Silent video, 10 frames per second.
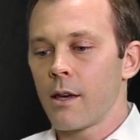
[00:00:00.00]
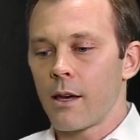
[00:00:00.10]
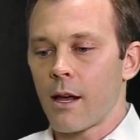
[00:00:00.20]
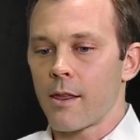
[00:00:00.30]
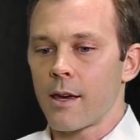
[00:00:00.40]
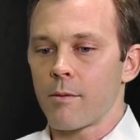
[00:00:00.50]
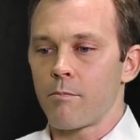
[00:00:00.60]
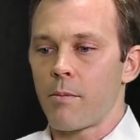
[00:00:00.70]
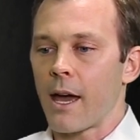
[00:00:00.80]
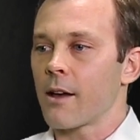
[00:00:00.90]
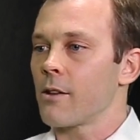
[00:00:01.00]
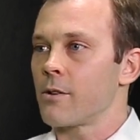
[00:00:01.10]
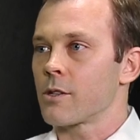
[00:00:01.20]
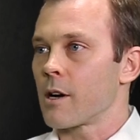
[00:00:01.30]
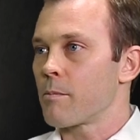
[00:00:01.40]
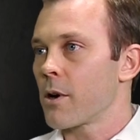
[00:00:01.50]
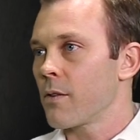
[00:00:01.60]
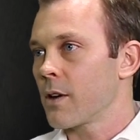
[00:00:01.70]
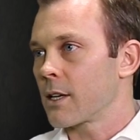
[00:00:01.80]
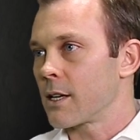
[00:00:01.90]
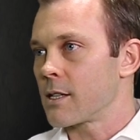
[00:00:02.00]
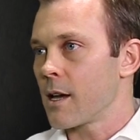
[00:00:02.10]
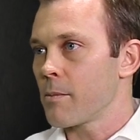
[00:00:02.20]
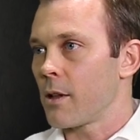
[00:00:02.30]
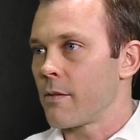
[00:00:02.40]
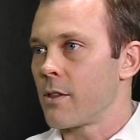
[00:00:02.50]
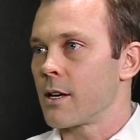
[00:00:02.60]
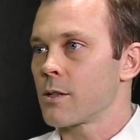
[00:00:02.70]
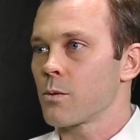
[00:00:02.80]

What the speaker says: And I think bank loans are a perfect example of this,